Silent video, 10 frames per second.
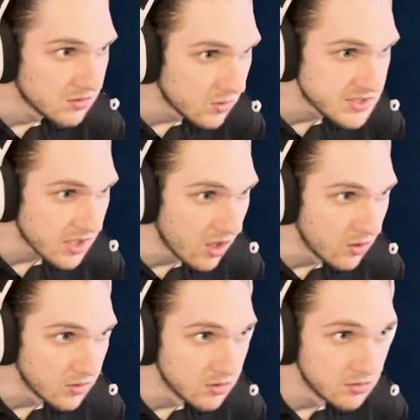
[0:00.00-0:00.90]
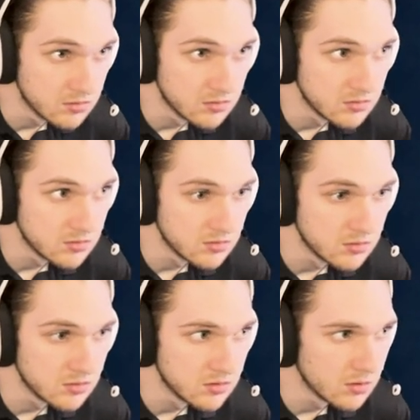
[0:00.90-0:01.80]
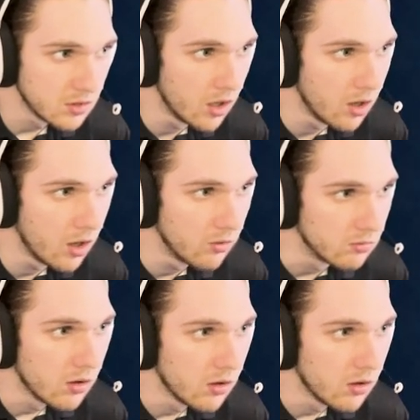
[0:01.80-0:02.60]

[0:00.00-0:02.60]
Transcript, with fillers: What's the code? Three. Oh!